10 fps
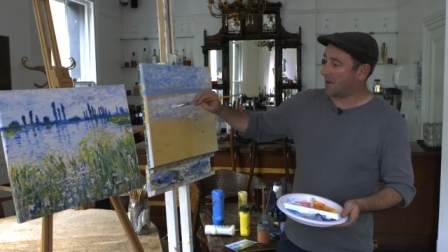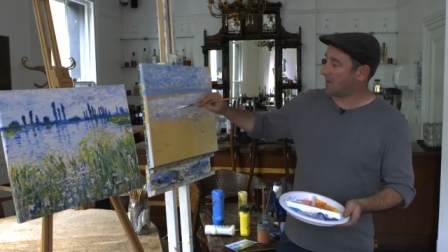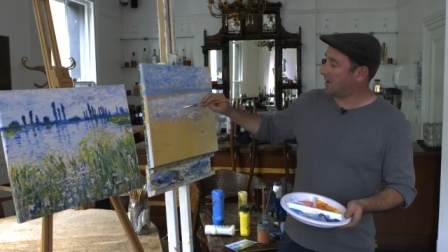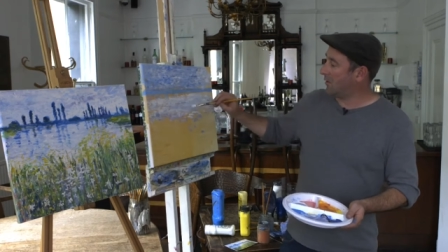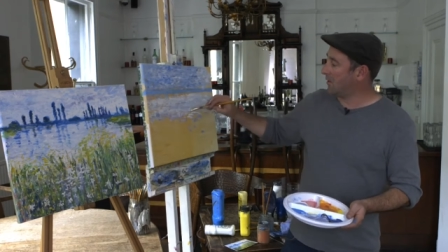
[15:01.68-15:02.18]

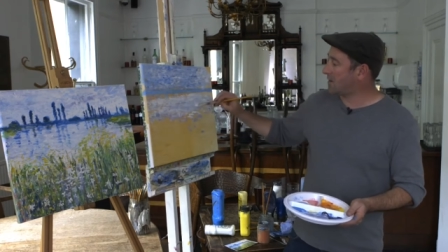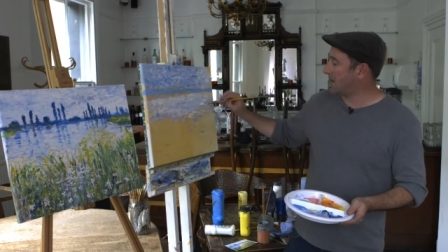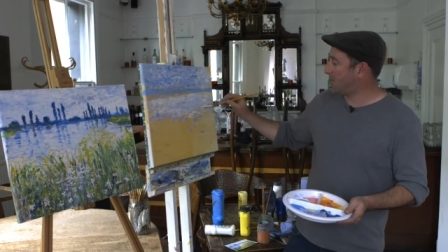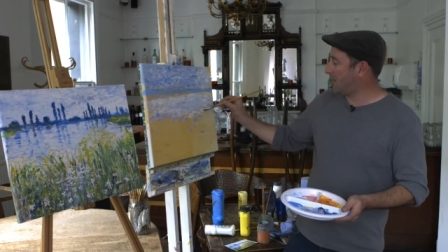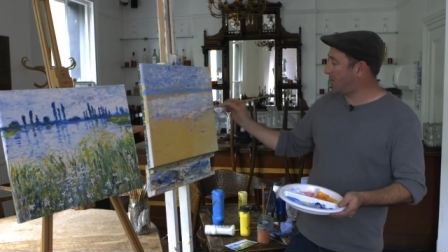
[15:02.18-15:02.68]
Is it all
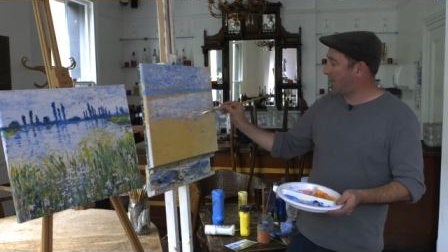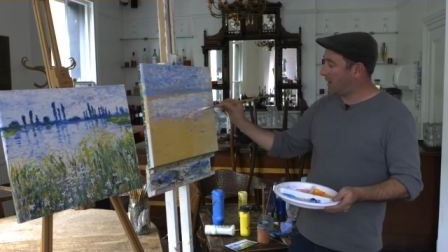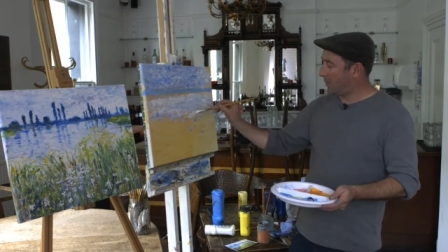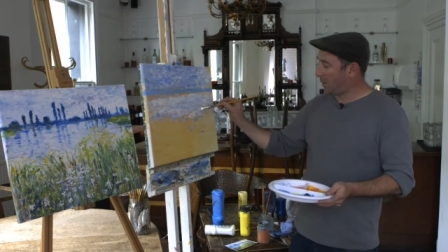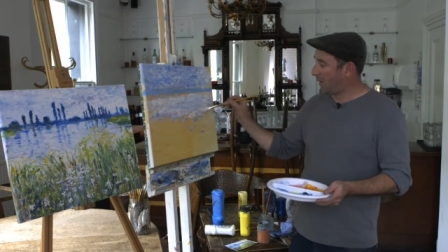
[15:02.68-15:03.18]
looking a bit
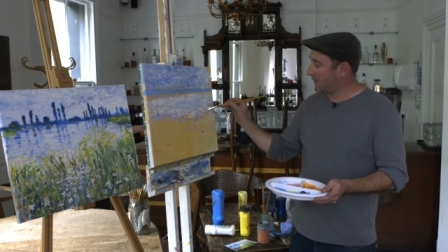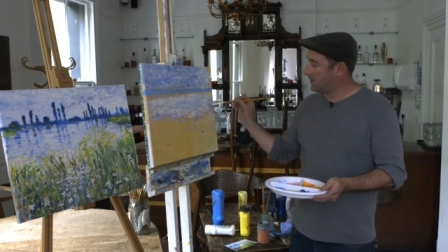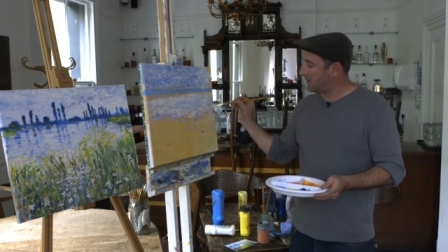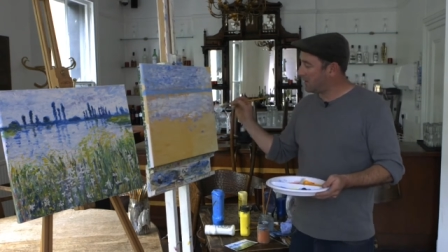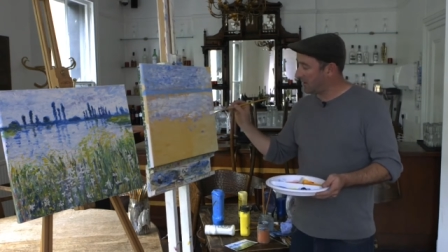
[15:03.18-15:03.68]

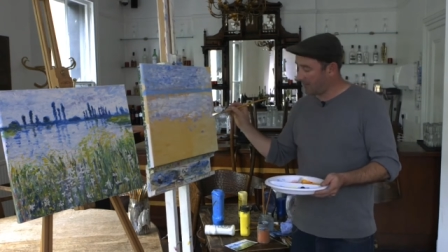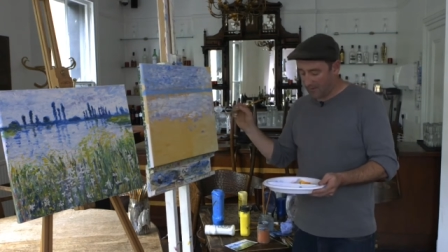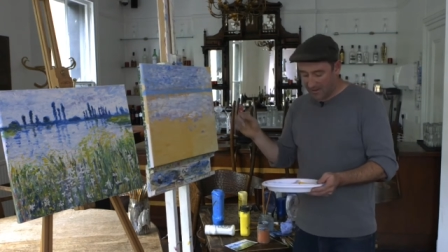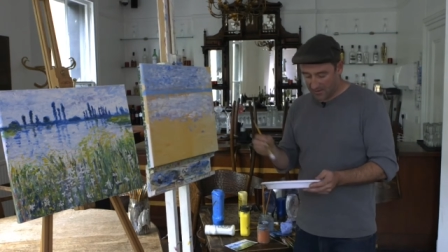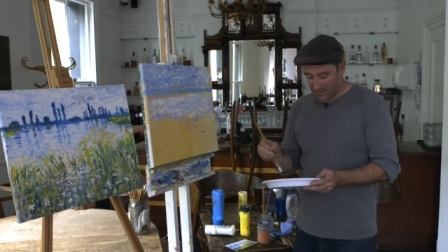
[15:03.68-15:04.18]
purple? If
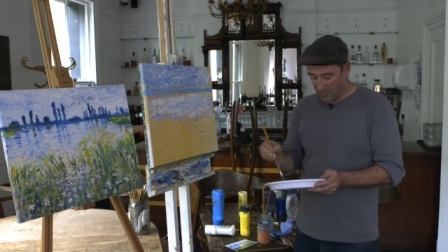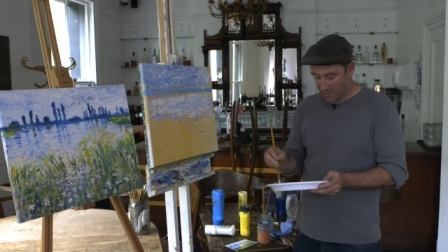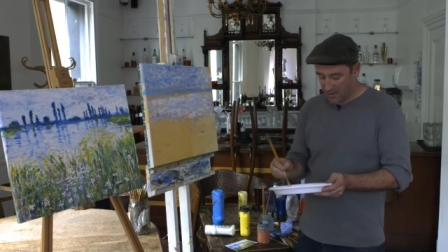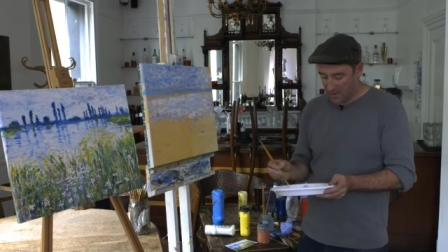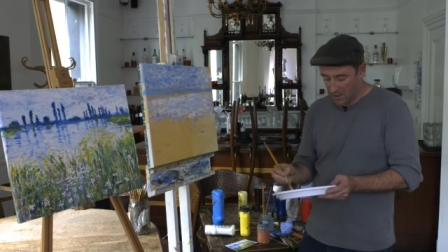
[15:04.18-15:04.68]
it is, don't
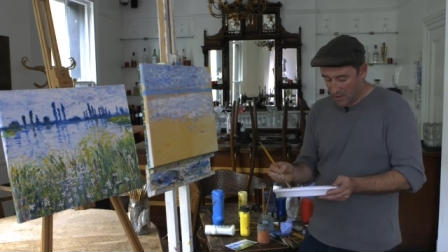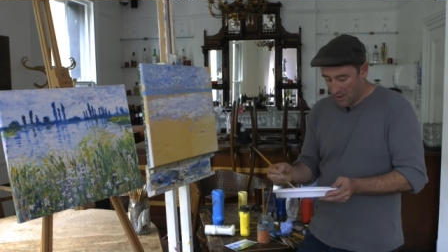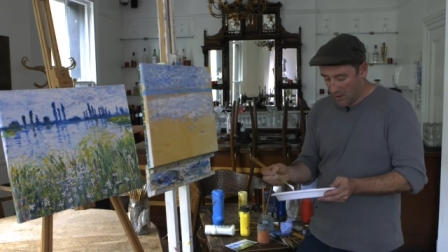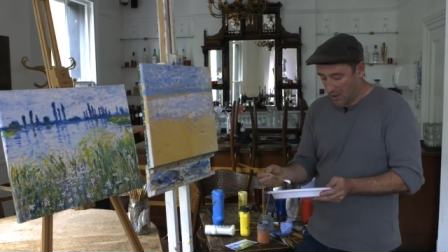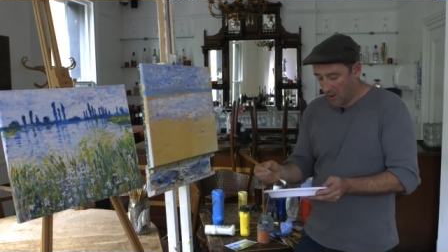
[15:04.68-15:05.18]
worry.
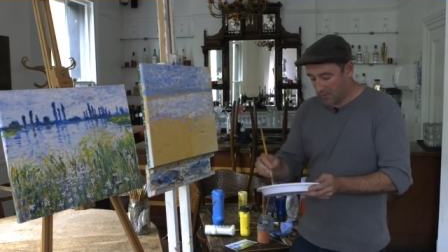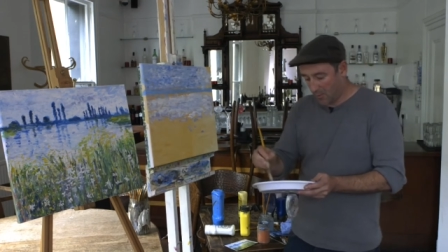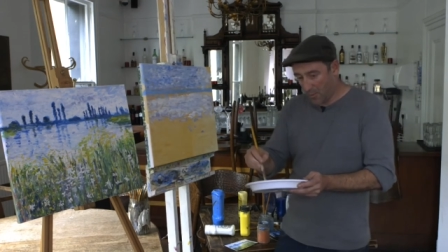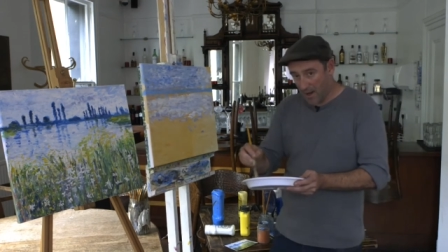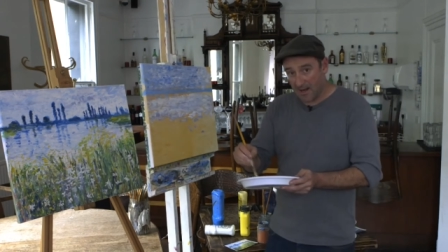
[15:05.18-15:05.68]
Loads
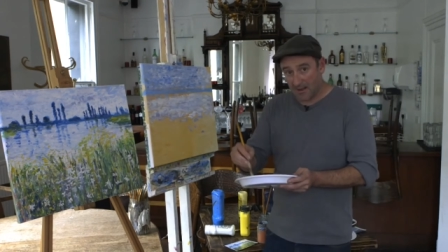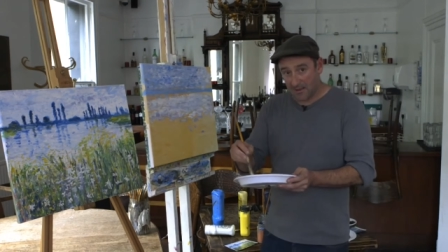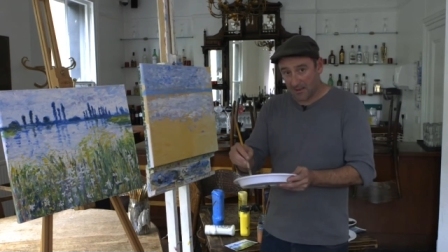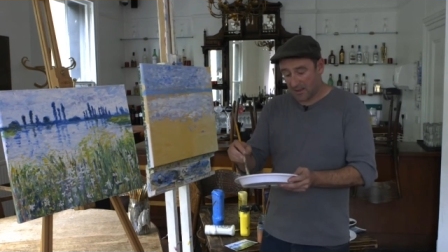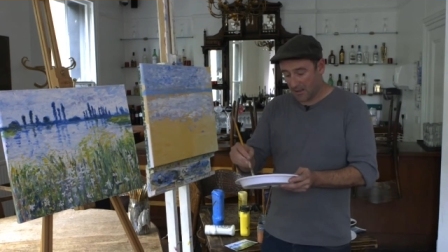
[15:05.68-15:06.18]
more
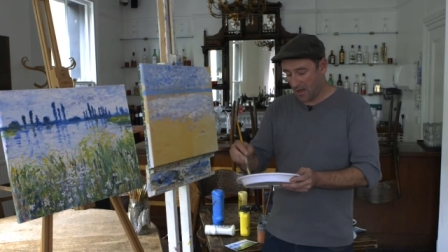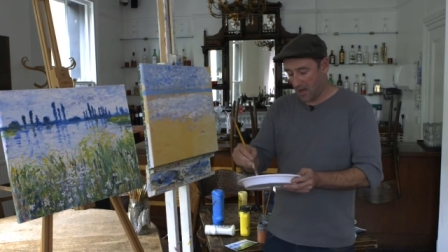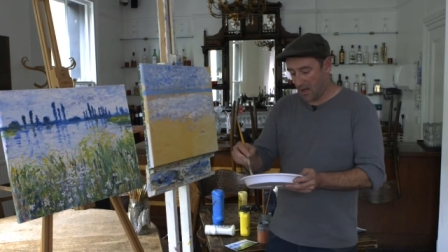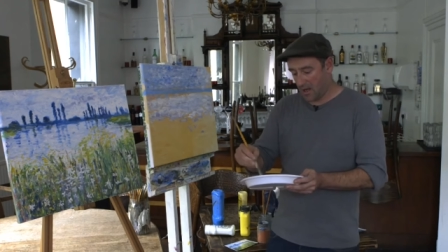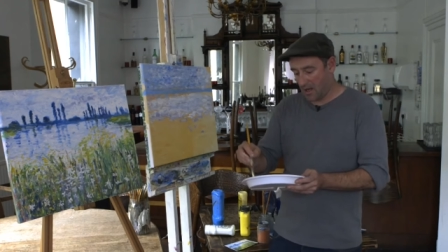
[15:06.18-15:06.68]
paint.
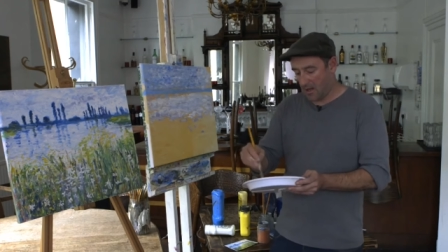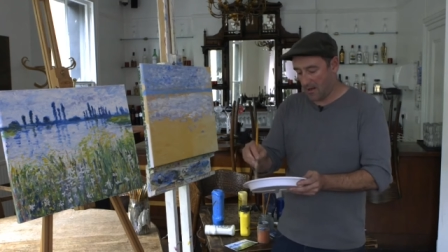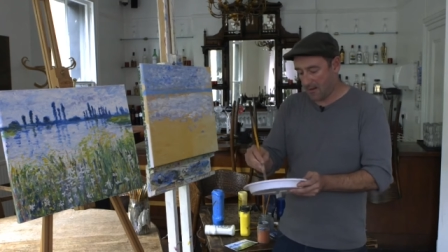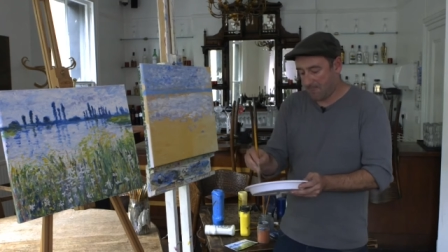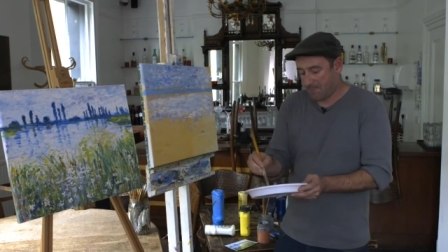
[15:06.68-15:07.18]

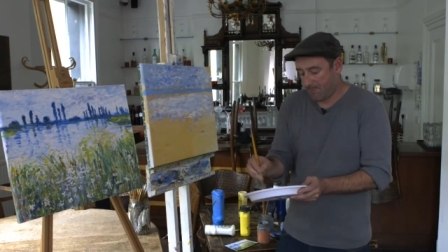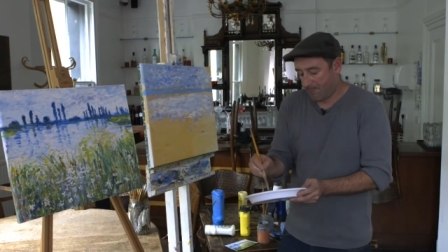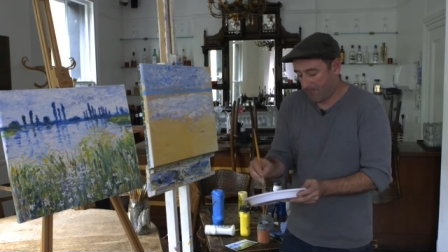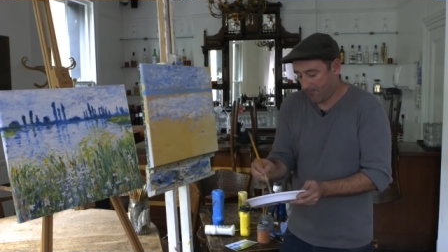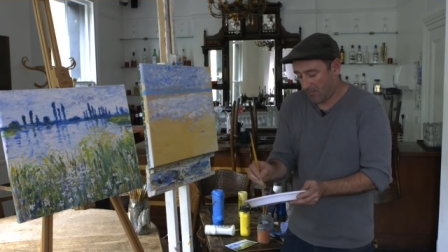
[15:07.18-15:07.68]
Um,
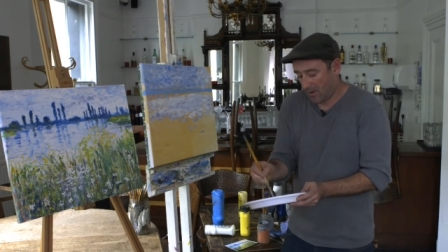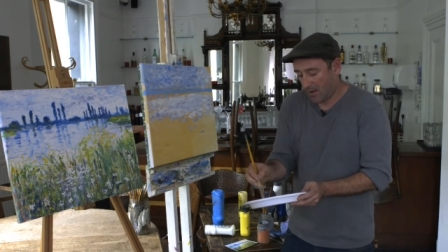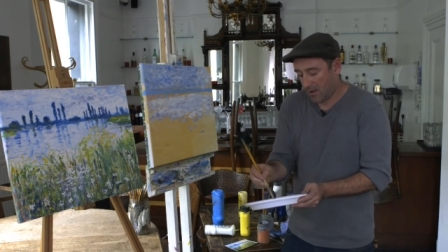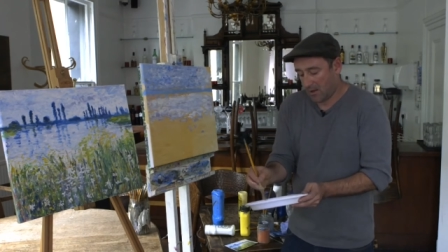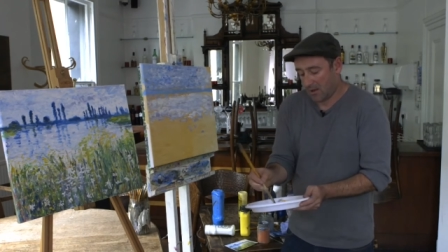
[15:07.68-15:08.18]

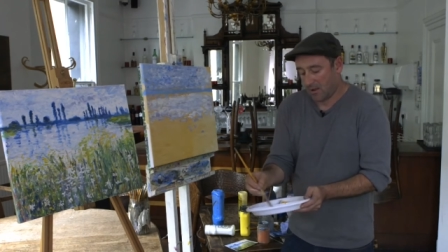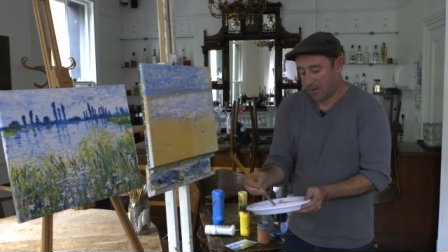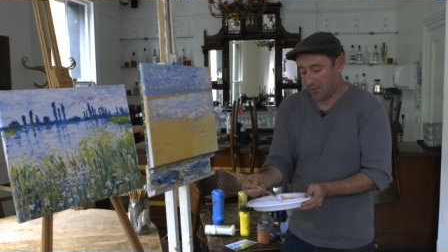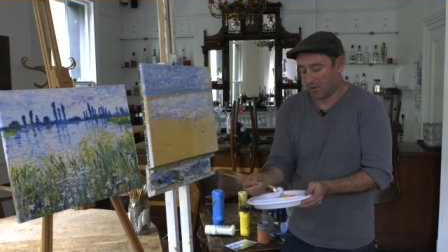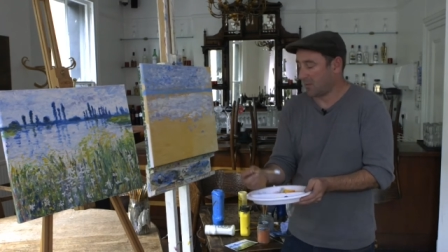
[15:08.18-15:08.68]

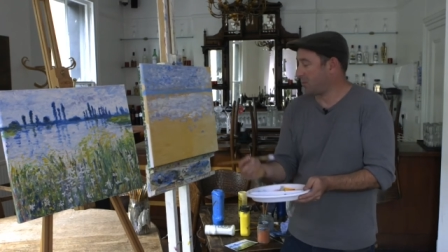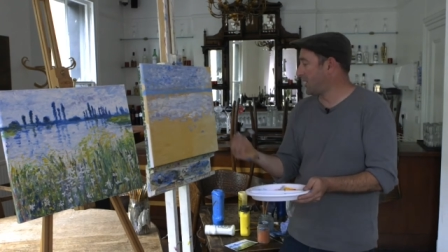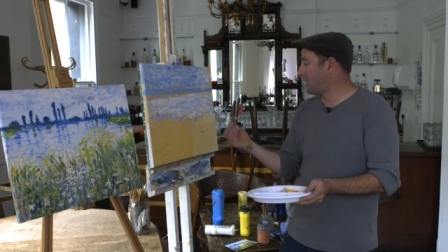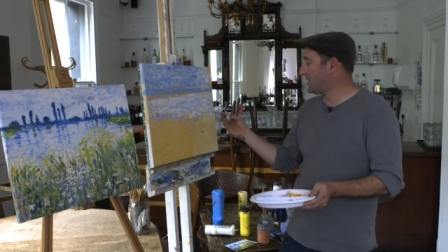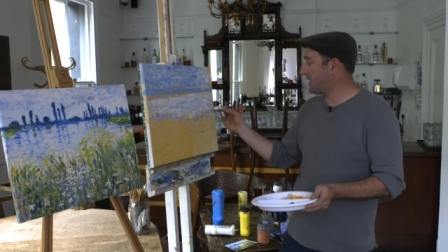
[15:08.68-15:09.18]
put some
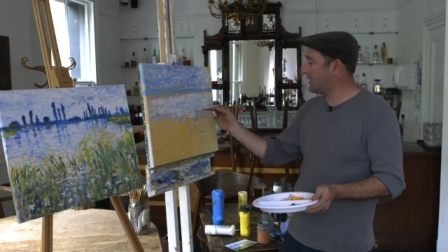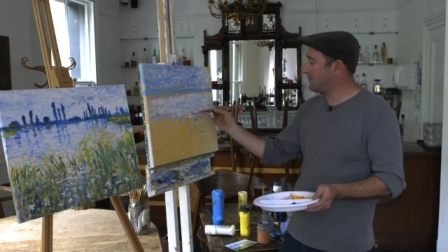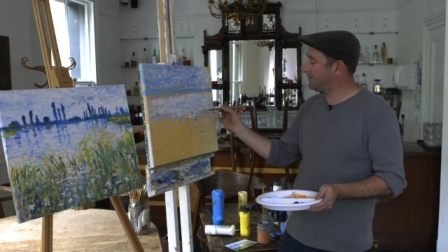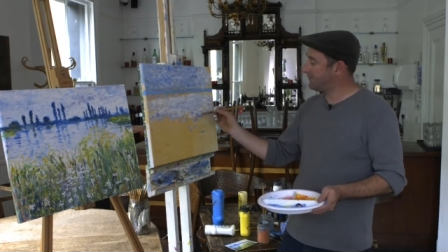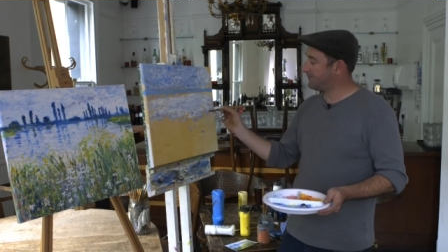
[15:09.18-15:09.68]
blues
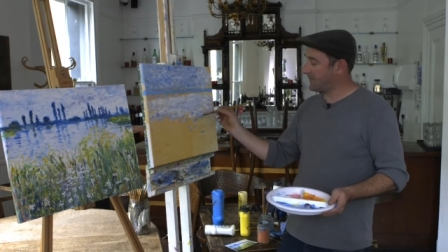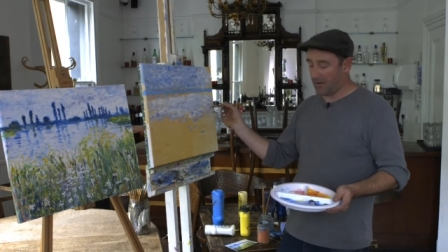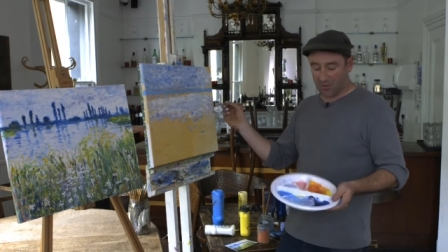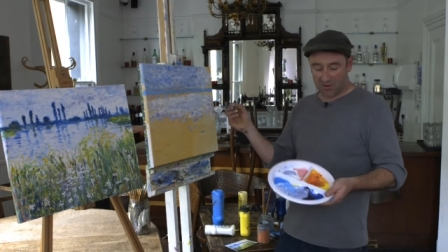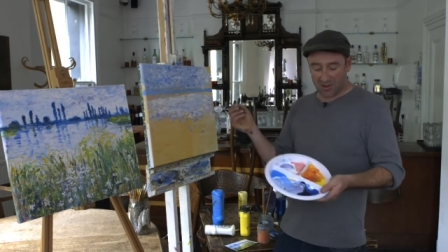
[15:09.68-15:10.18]
in.
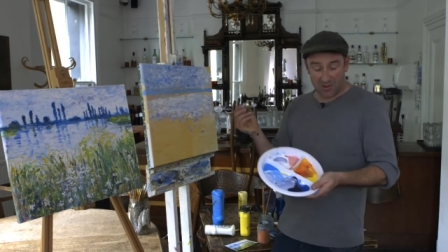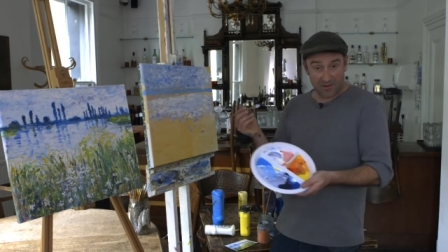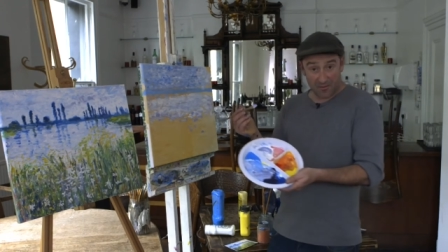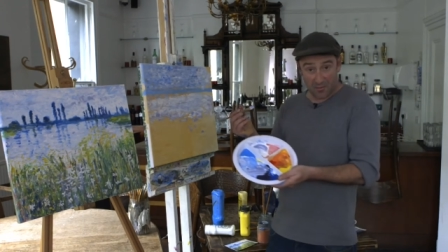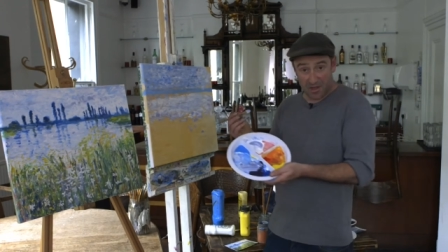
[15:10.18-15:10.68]
I've got two
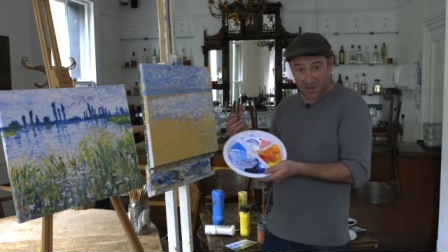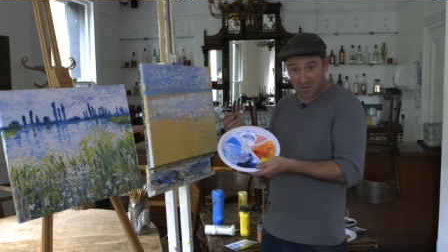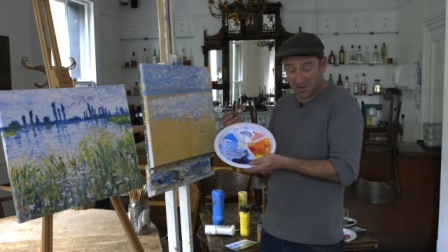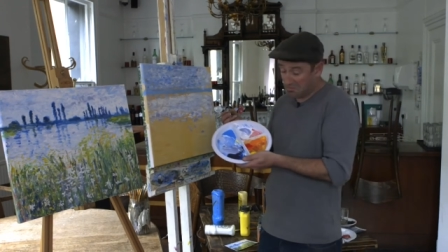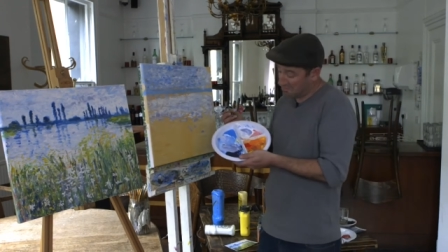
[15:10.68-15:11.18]
different
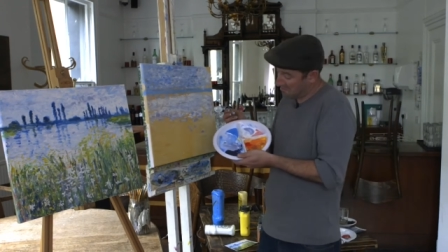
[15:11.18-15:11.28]
blues.